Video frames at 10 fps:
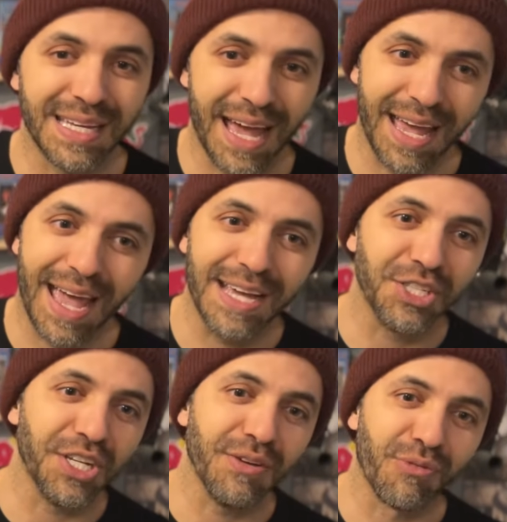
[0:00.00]

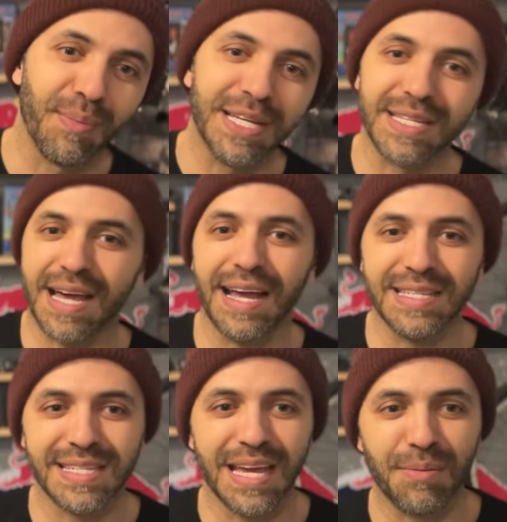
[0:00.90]
KHE from a design
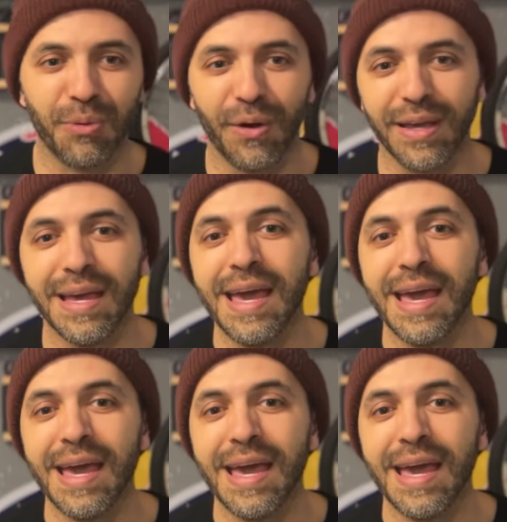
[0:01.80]
standpoint.